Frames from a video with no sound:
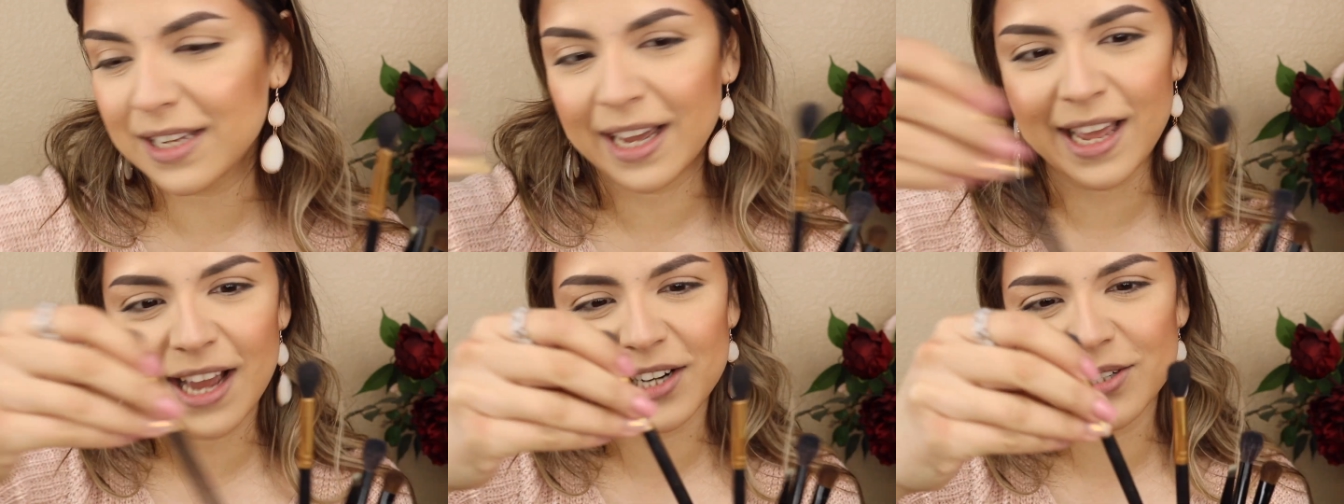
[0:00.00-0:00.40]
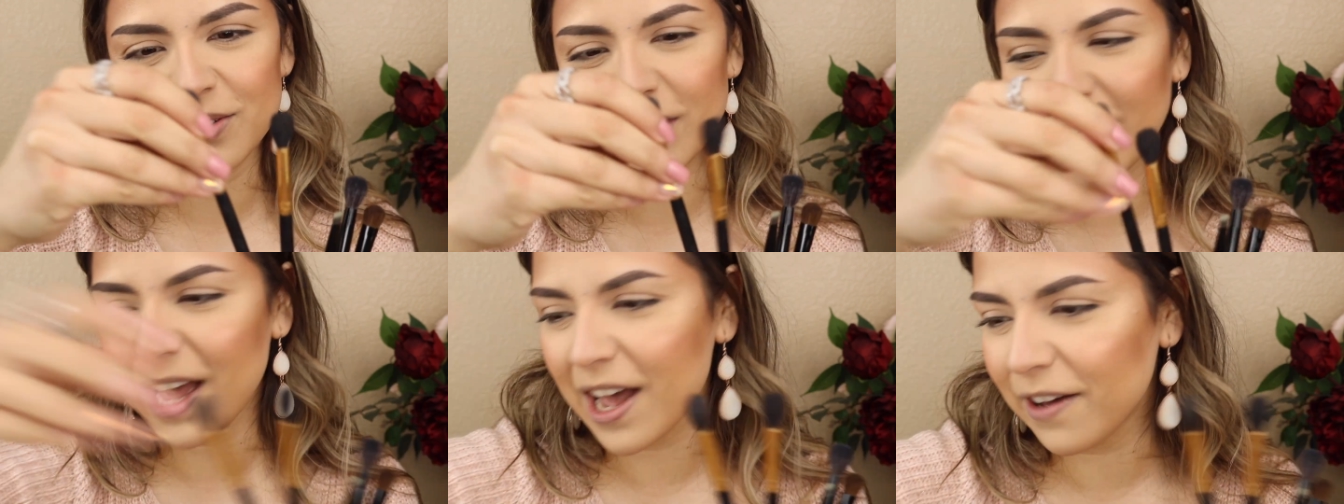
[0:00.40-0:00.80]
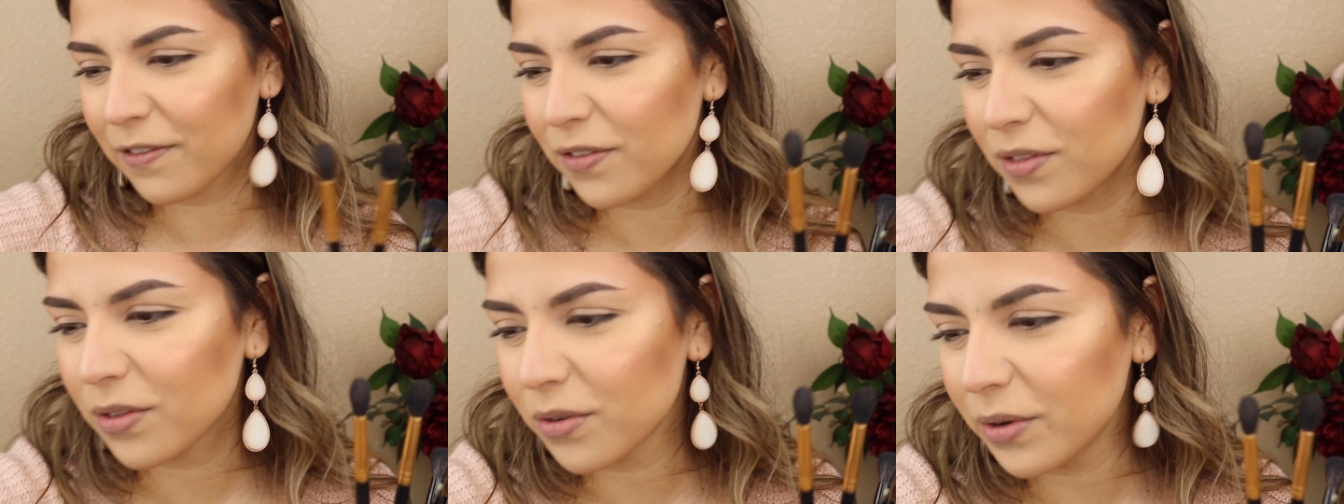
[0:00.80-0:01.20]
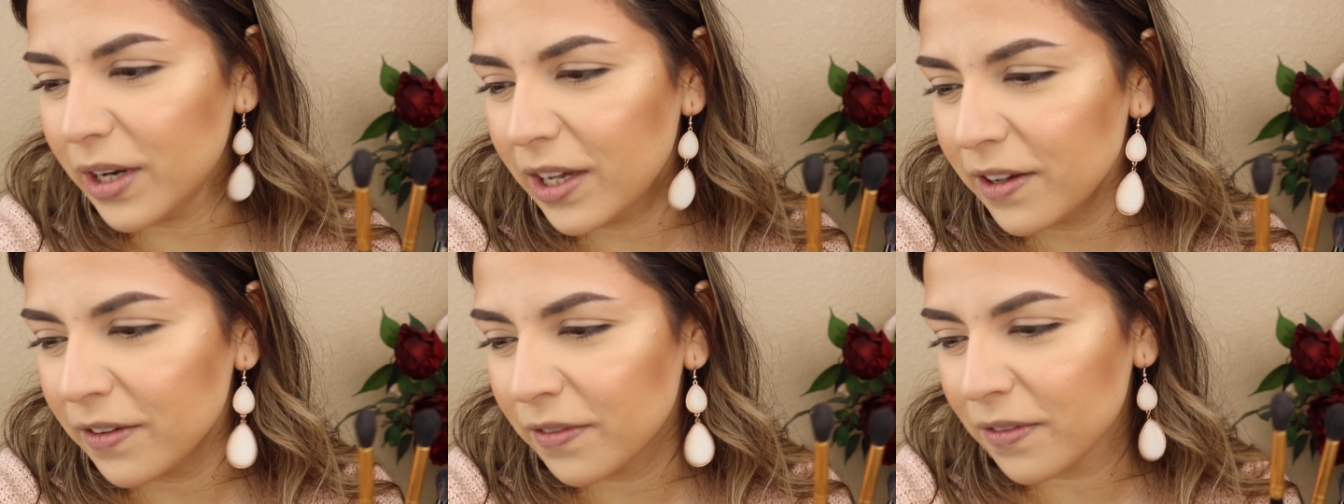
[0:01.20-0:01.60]
I actually have
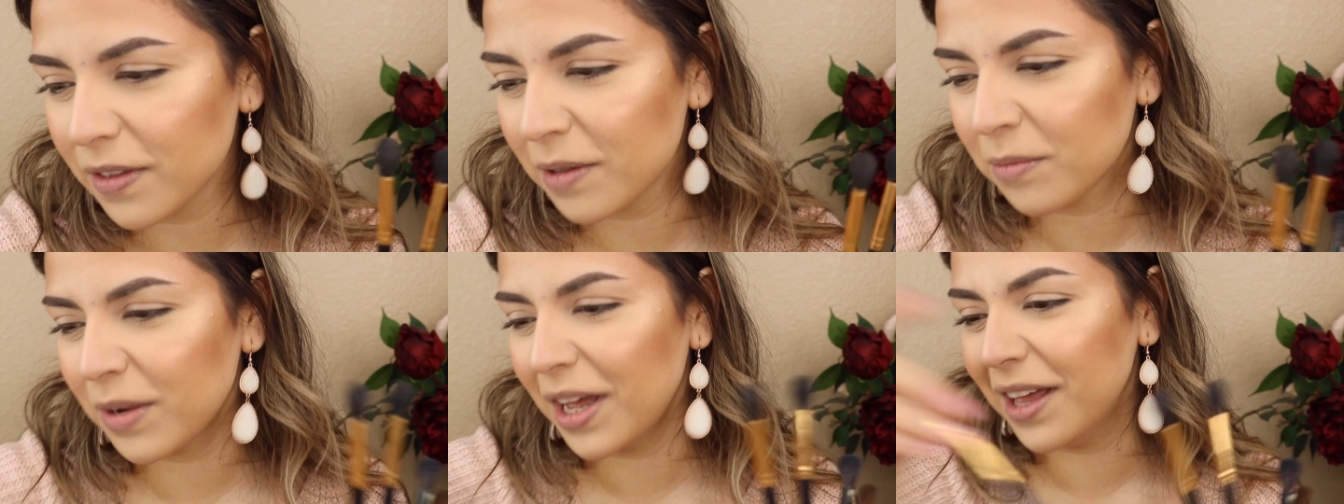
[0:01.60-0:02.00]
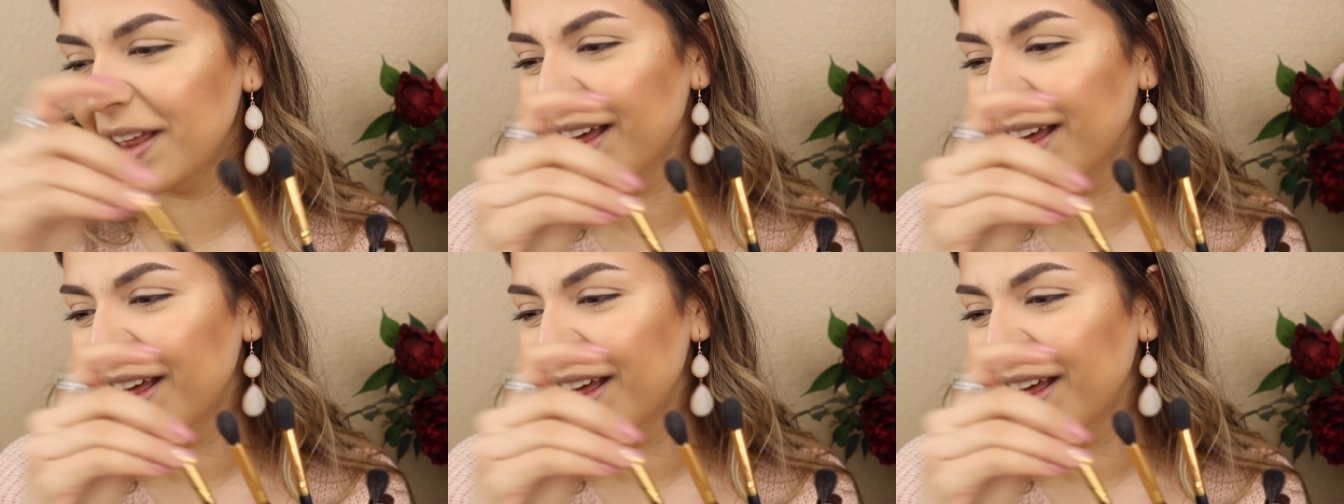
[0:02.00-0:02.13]
three of them